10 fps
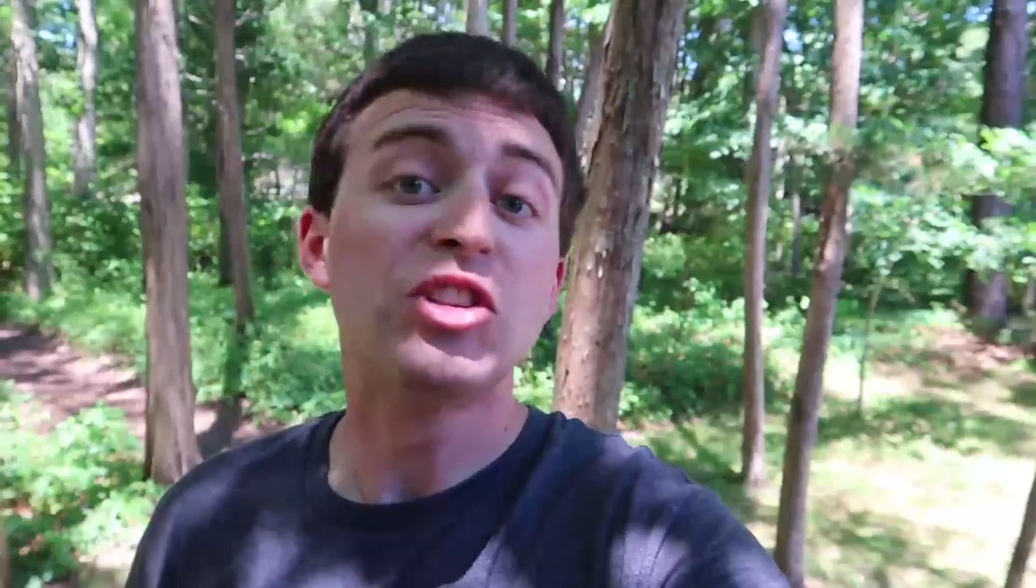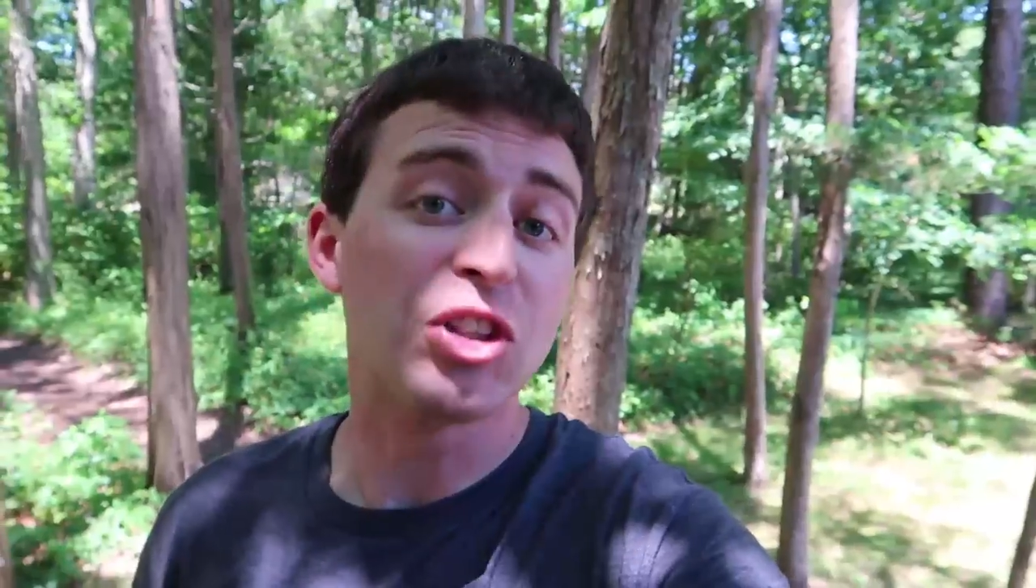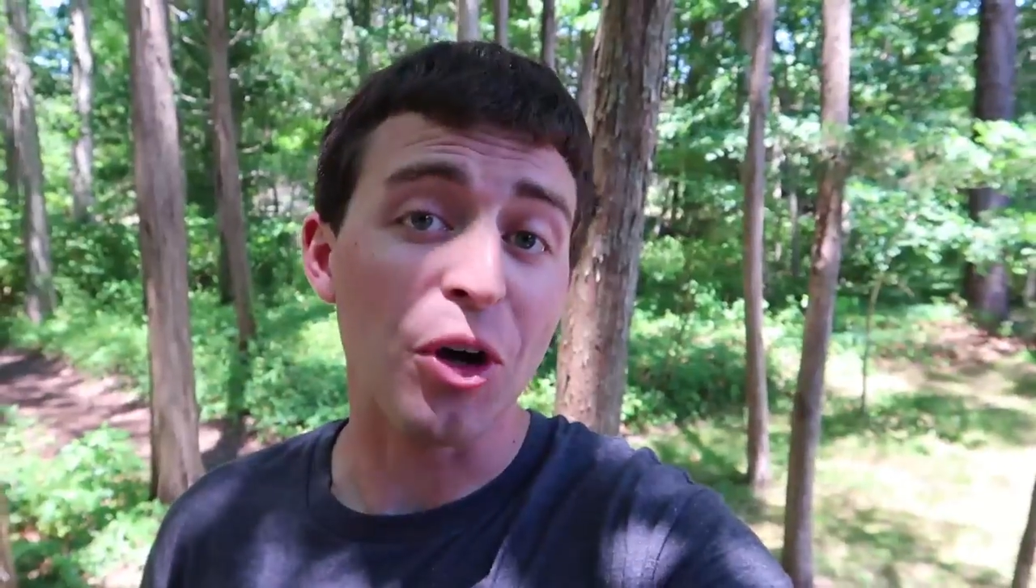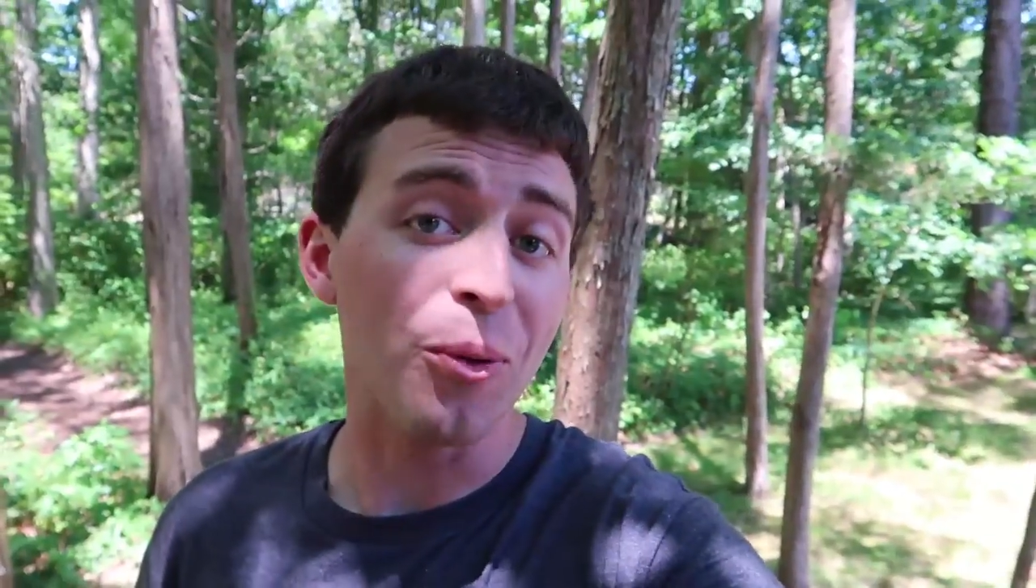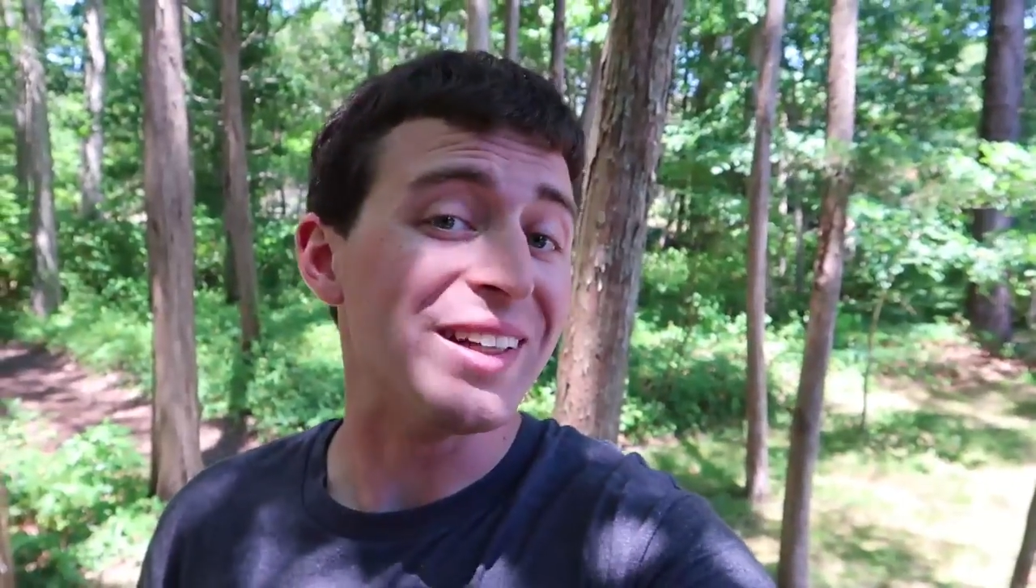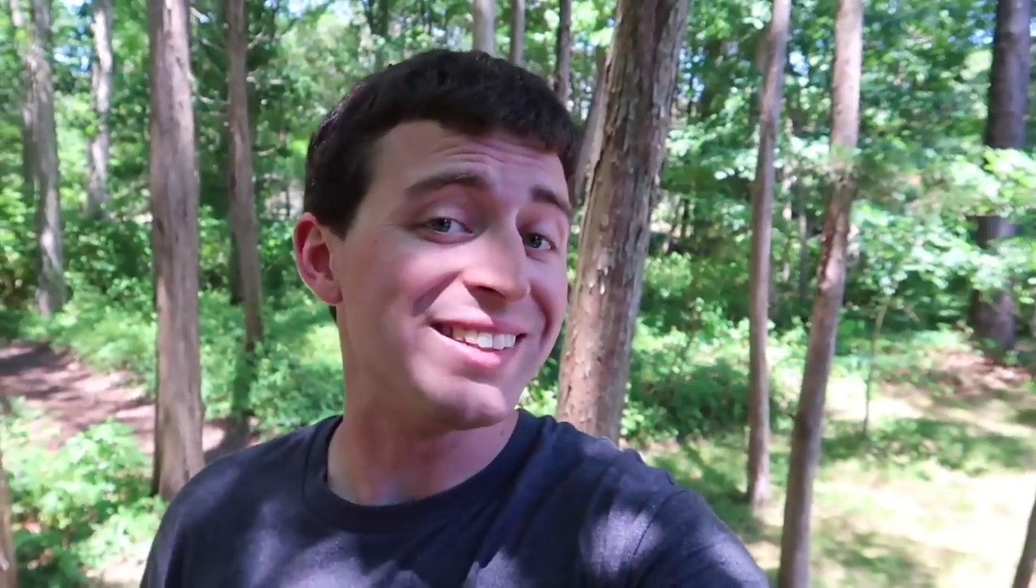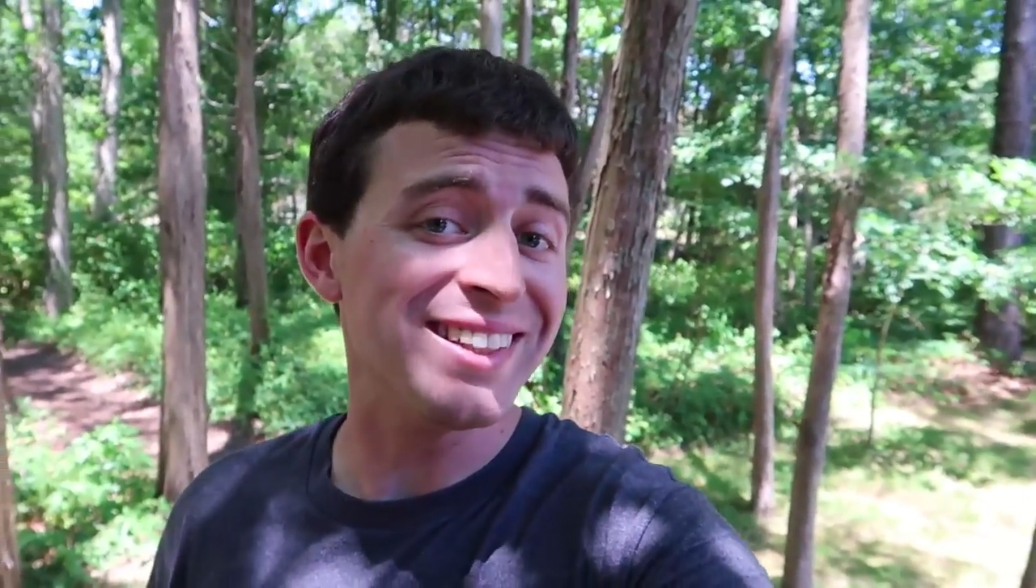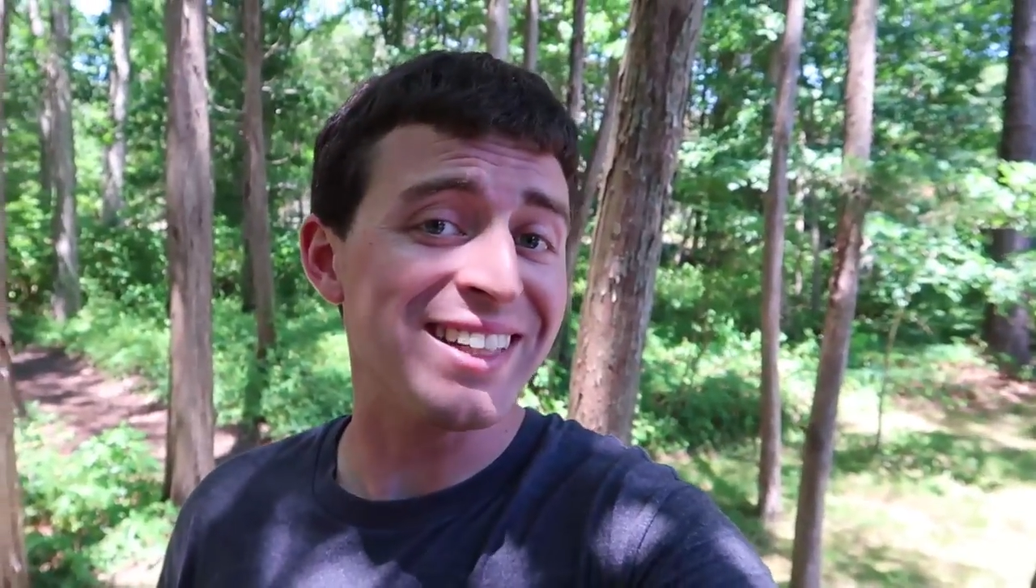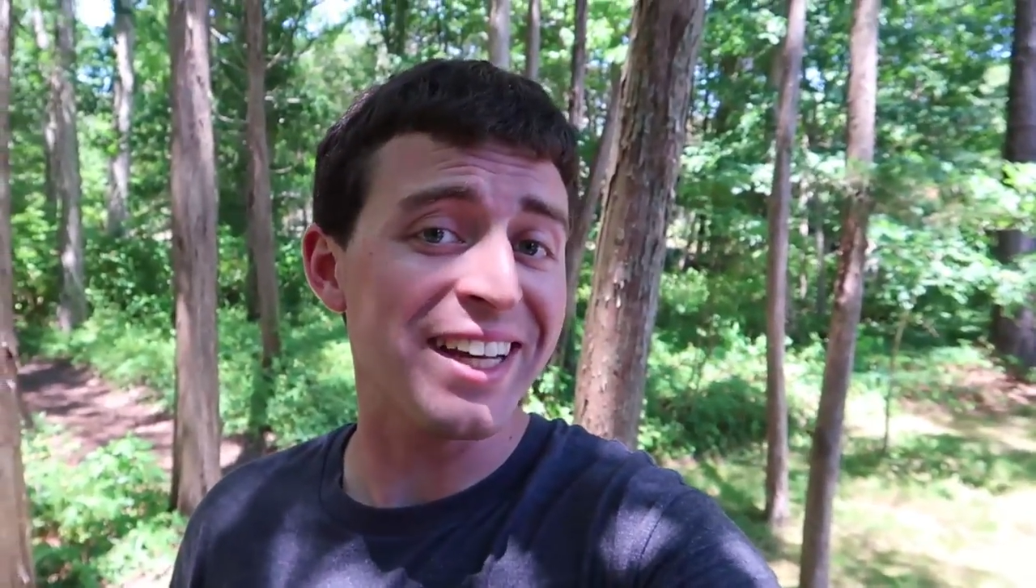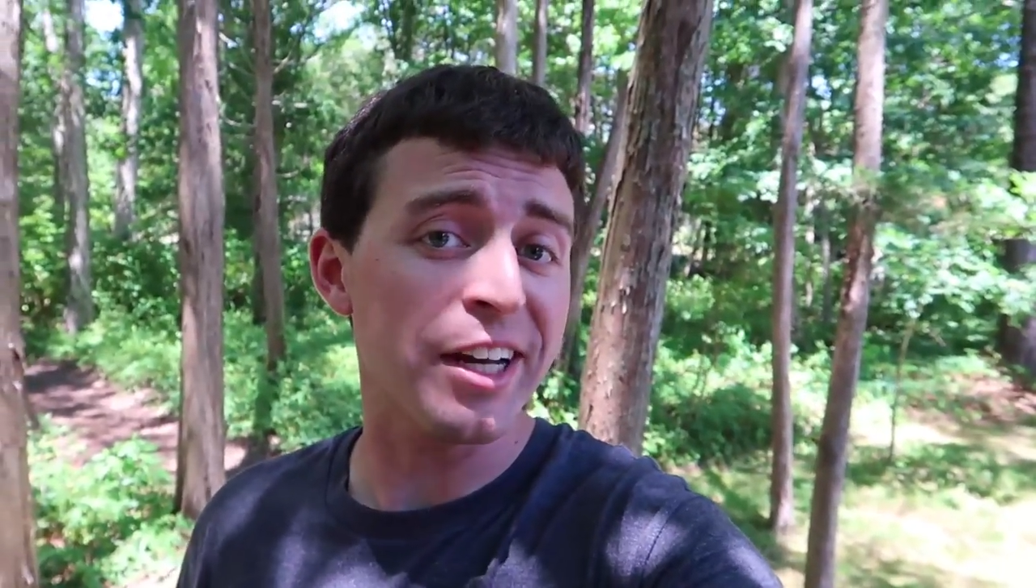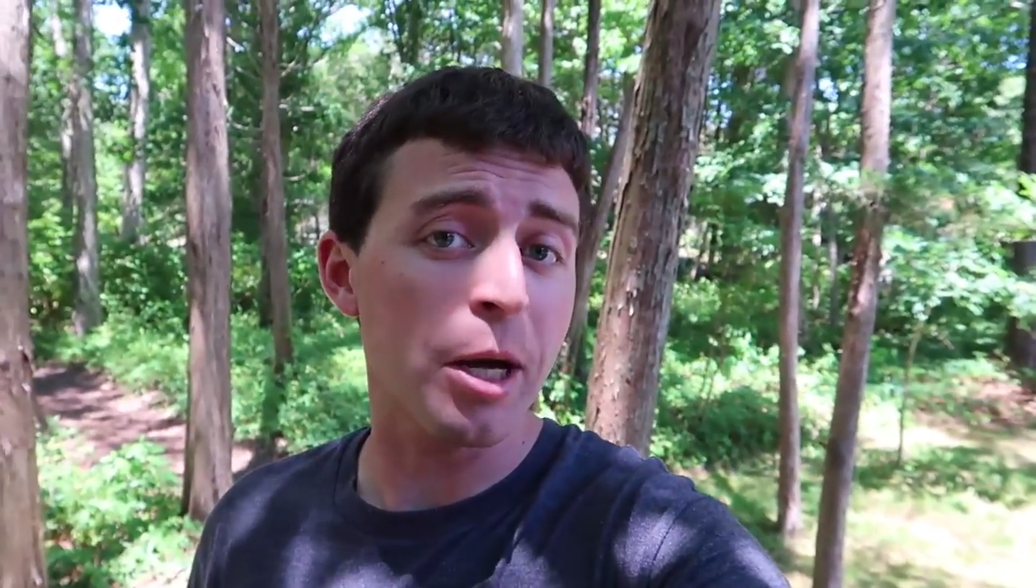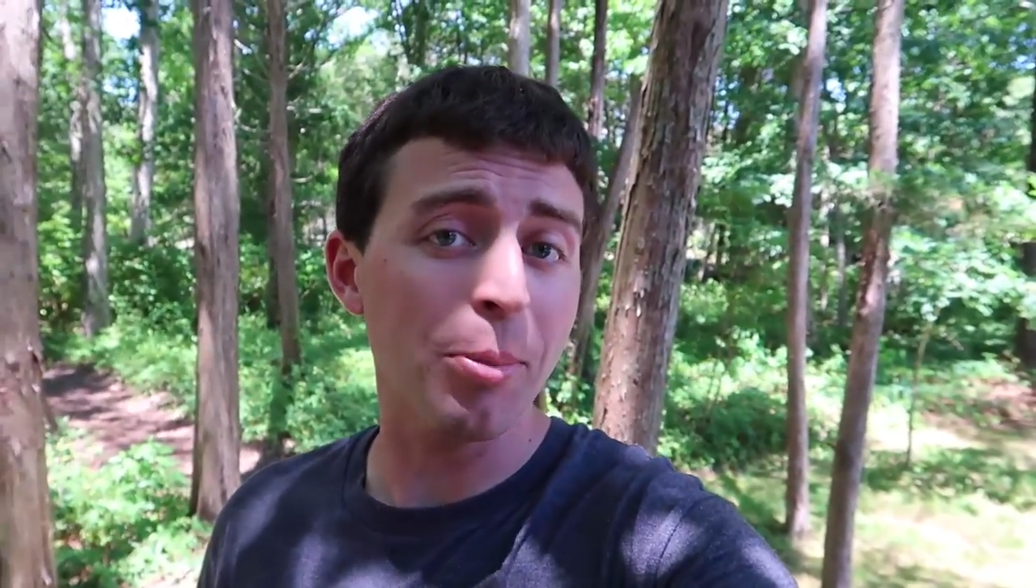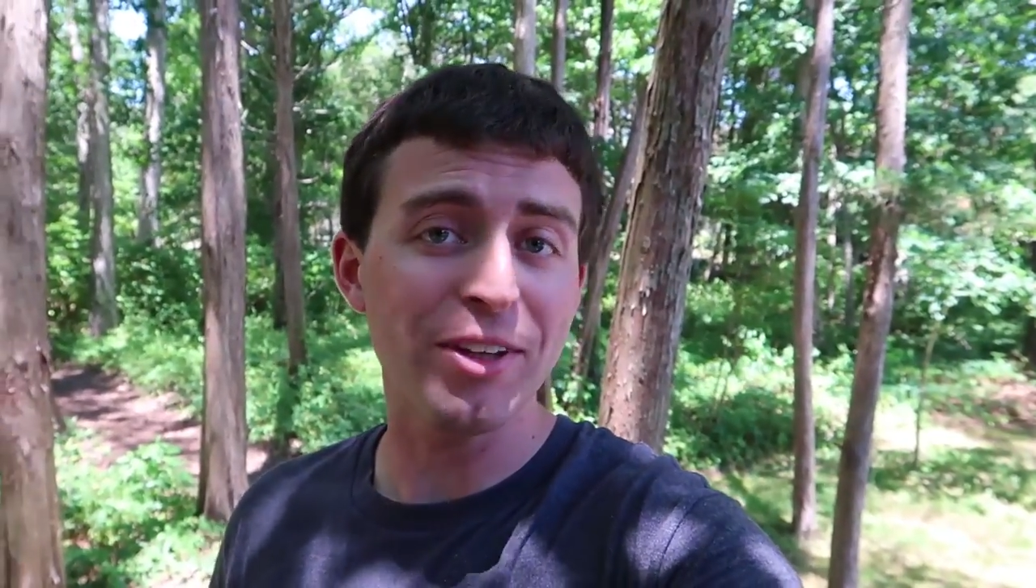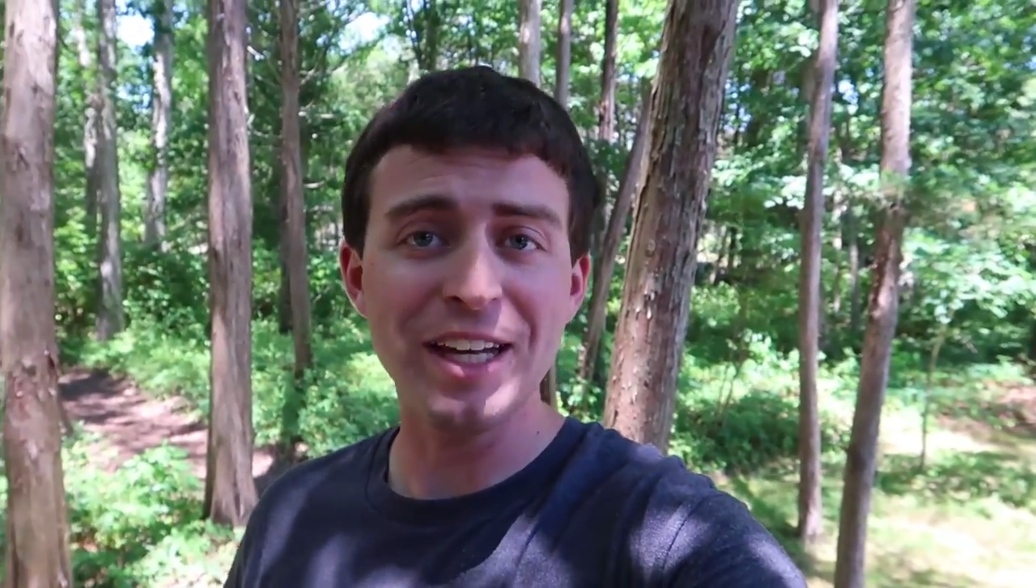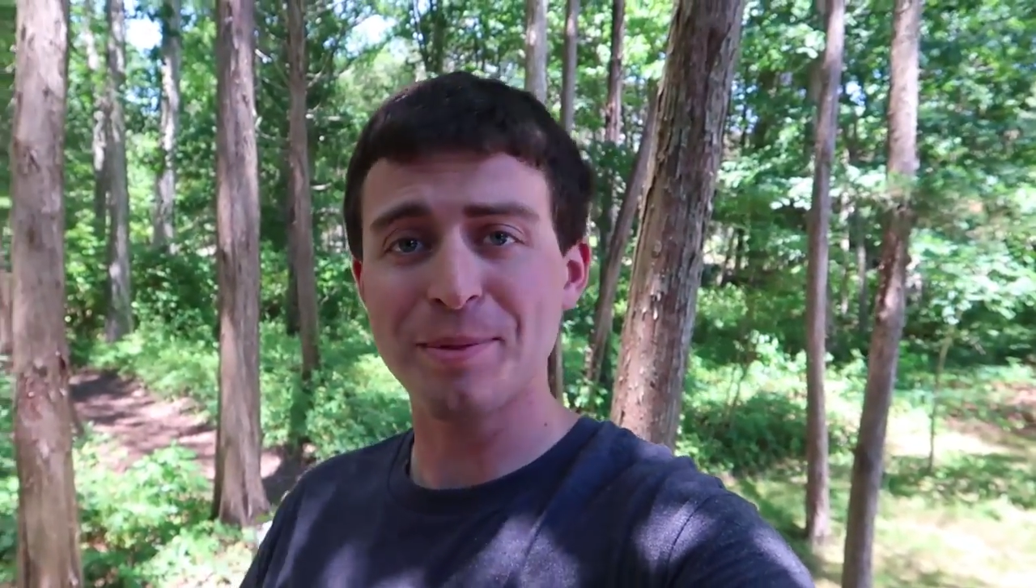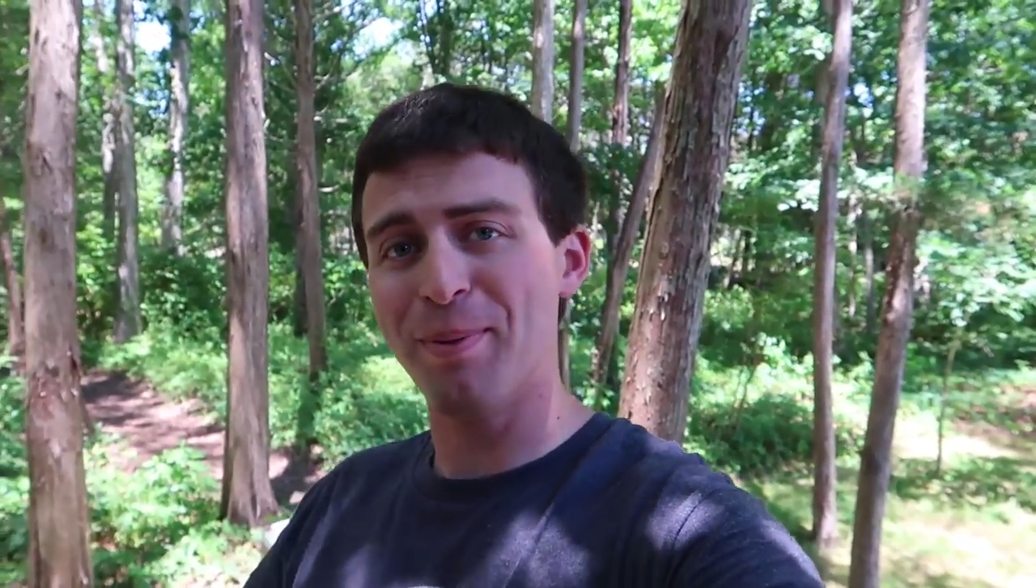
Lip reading: So it did take a couple days,